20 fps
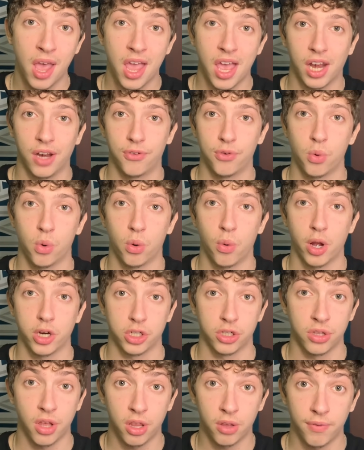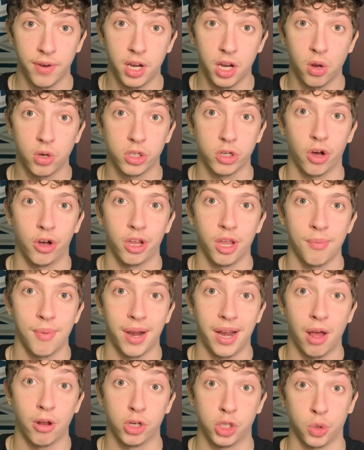And if you want to watch another video talking
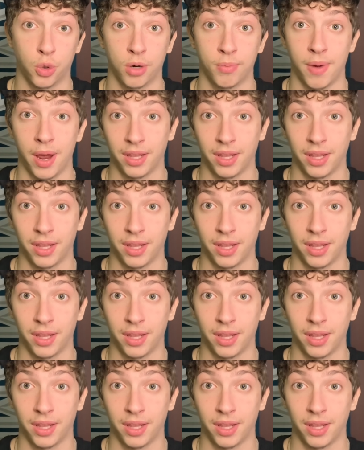about how Jordan